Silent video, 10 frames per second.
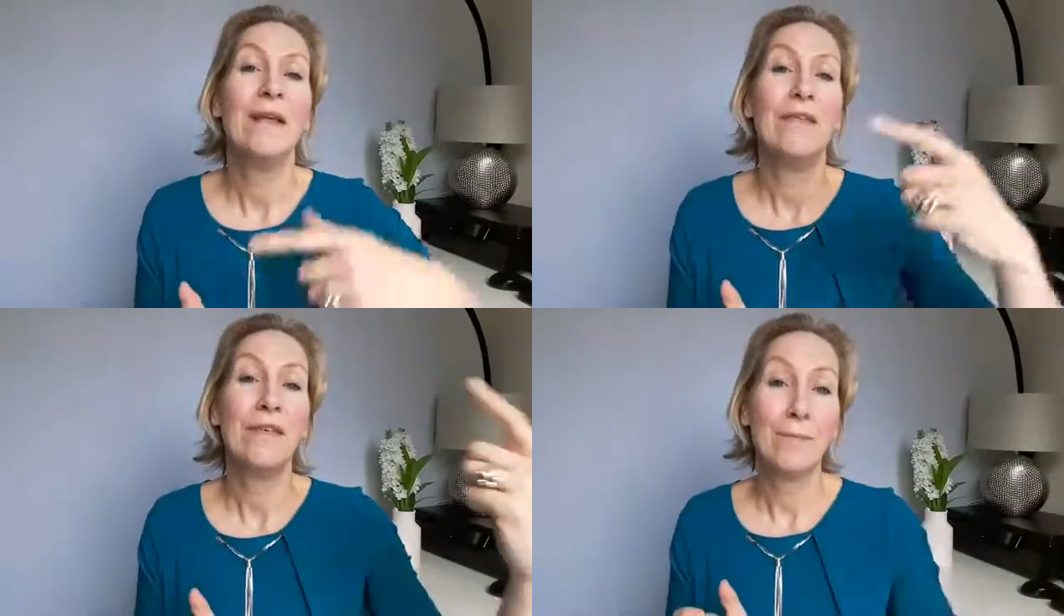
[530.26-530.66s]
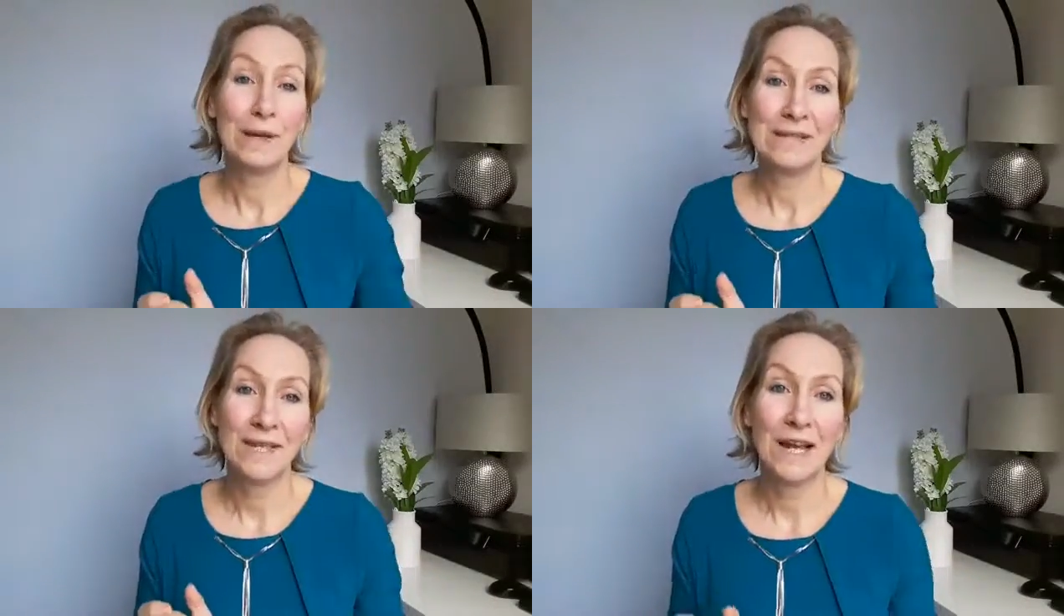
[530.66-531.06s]
then
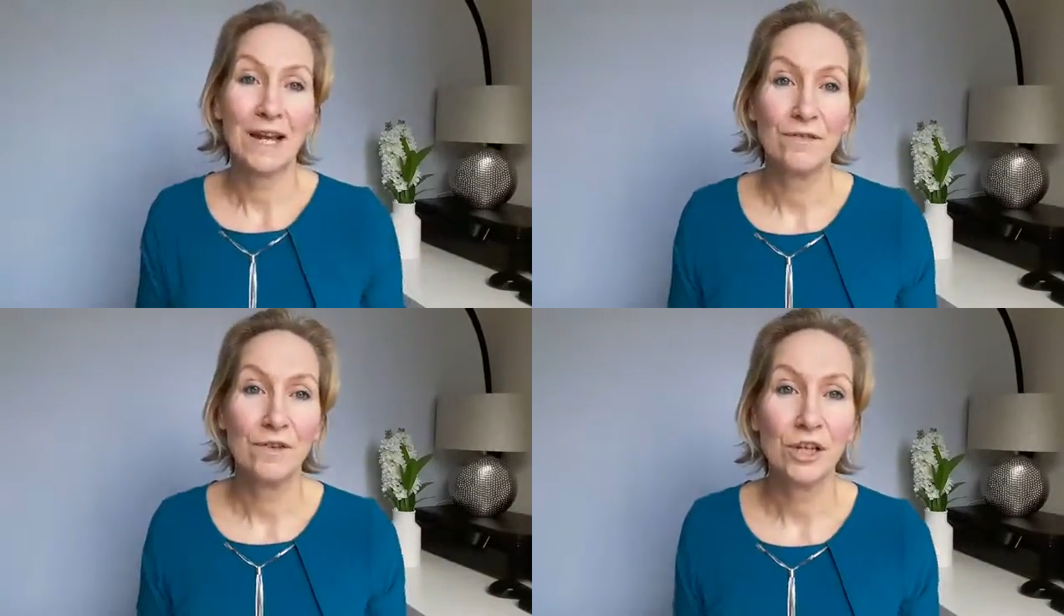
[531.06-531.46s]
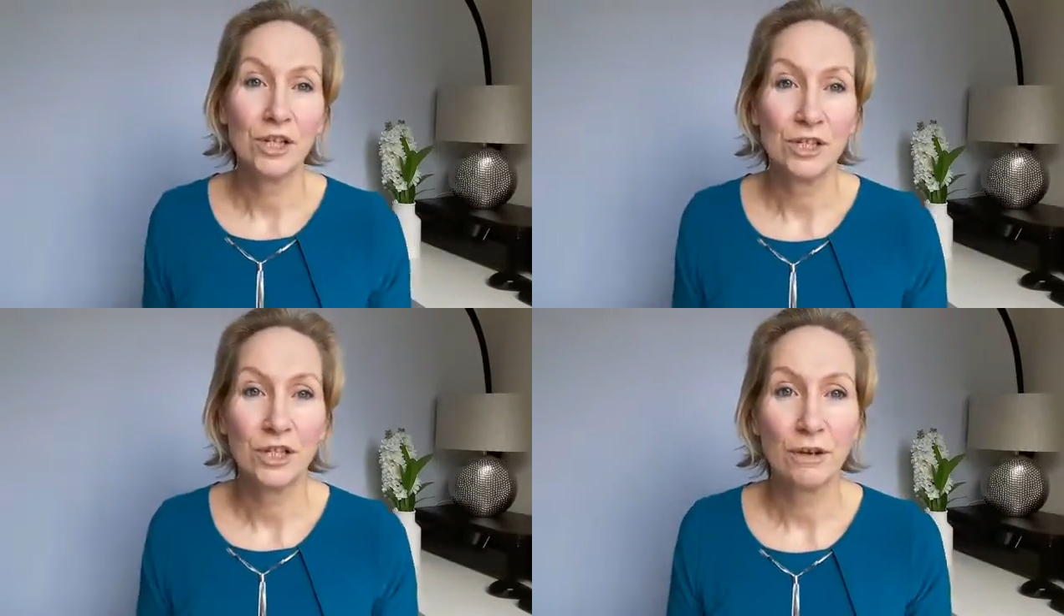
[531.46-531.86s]
we see our
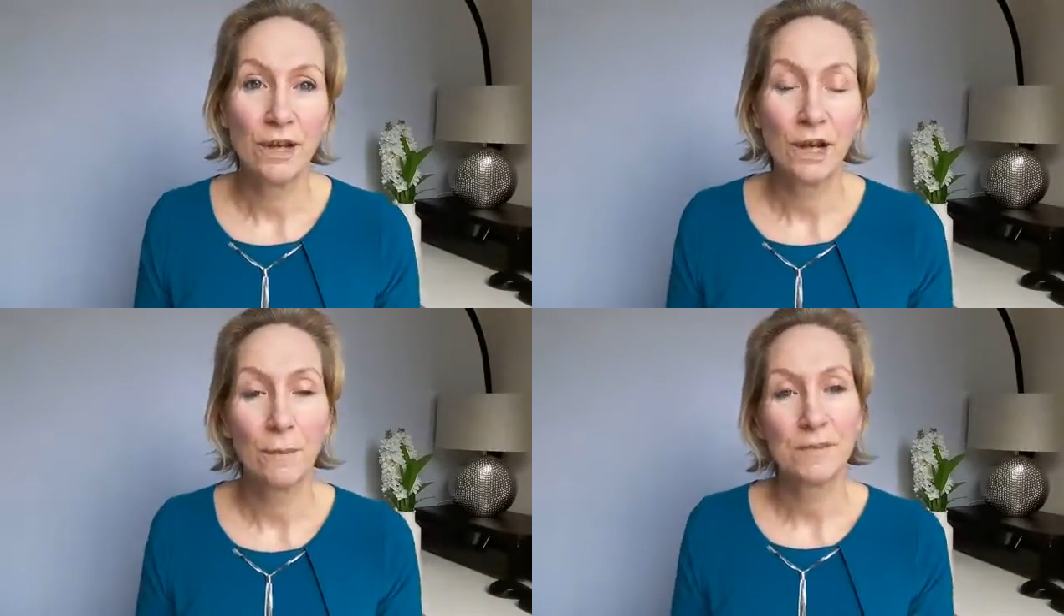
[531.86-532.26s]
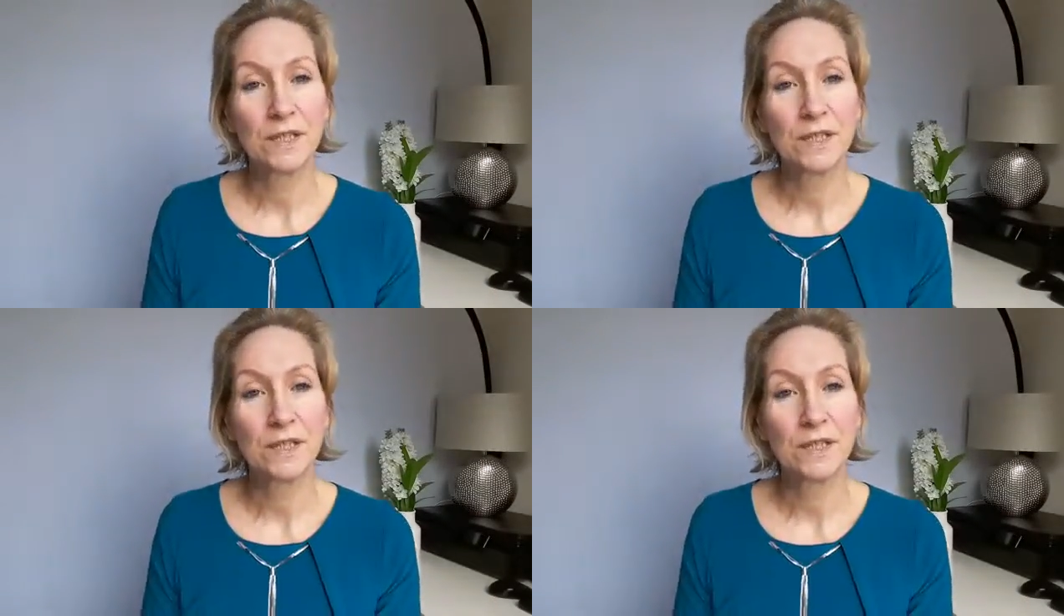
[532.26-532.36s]
conversions going up.